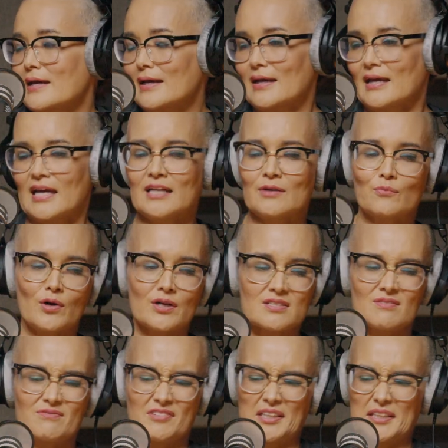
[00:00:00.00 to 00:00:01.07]
Yeah, and it
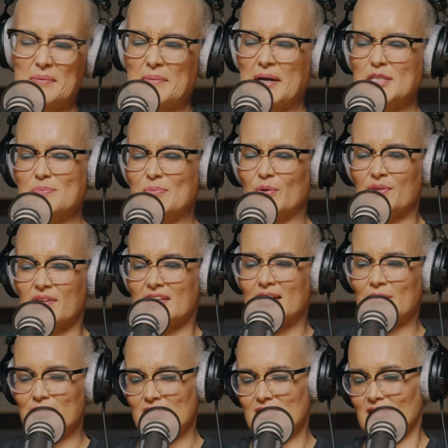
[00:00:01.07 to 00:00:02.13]
wasn't really much more than that.
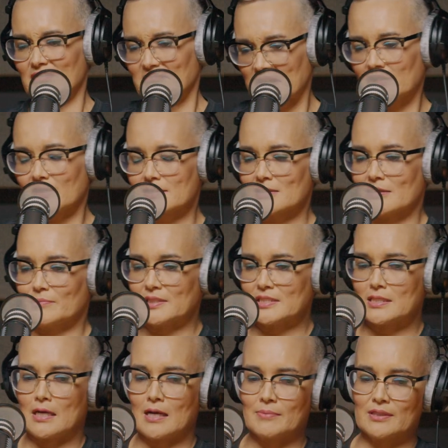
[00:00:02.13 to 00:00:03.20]
It was just like, that guy's not my
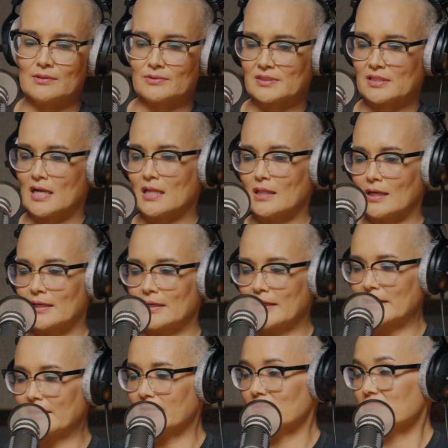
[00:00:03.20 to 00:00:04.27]
type. He looks kind of like an
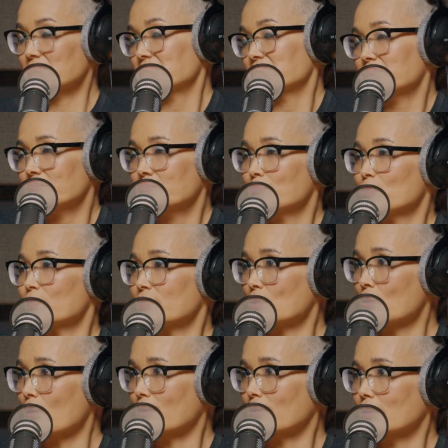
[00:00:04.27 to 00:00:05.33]
idiot.
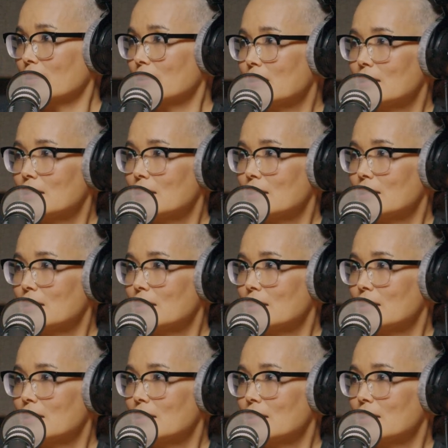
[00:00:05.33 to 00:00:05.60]
Moving on.